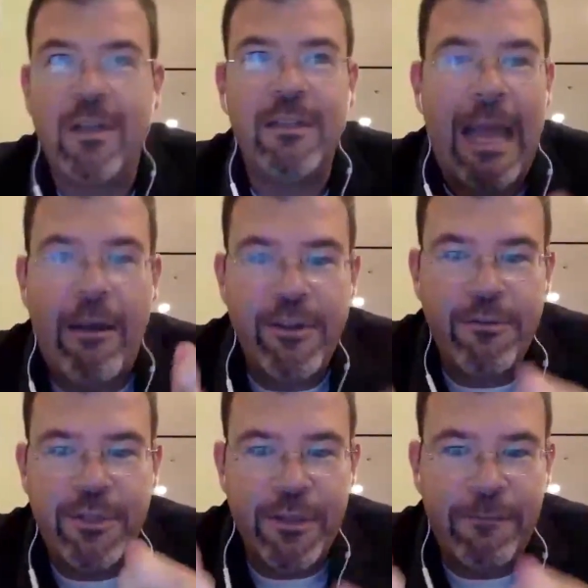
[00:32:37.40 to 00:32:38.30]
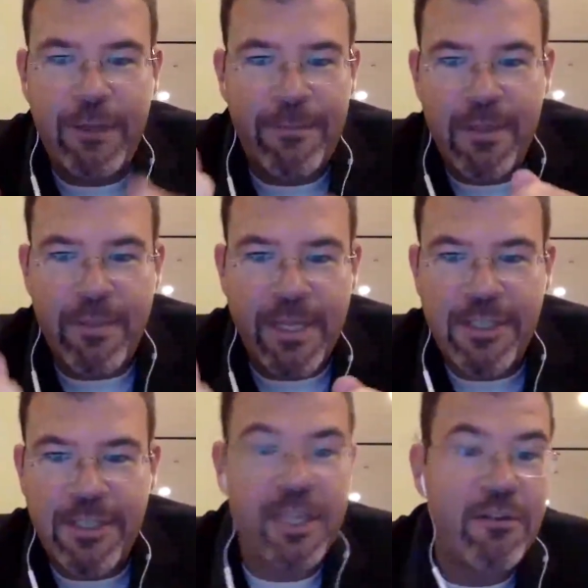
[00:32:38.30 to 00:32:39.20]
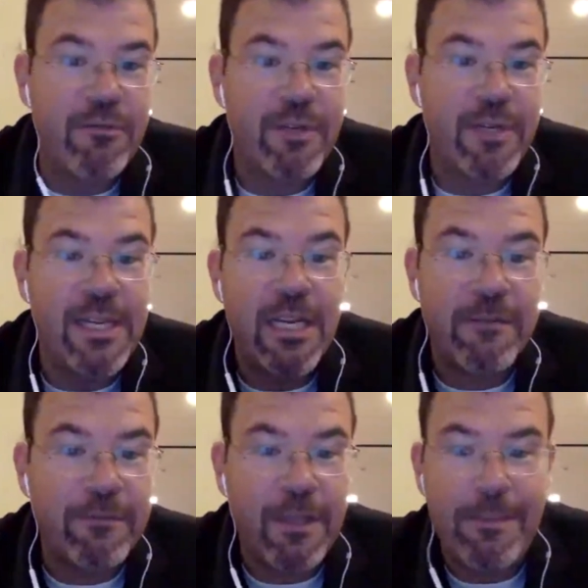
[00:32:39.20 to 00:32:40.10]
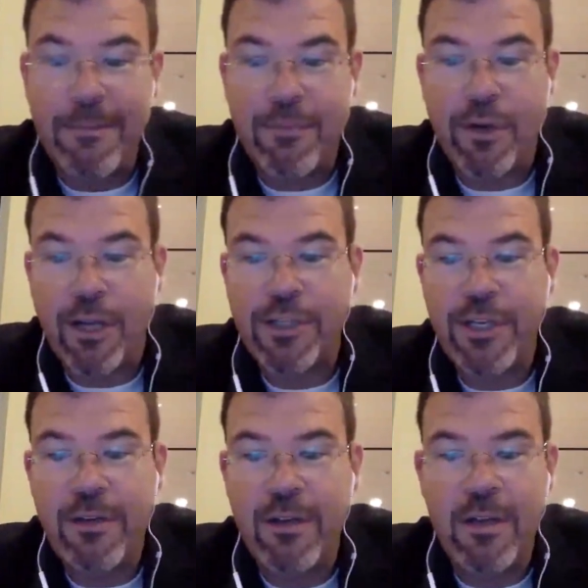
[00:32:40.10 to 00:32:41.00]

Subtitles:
allow you to flip the bits that you would need to flip in production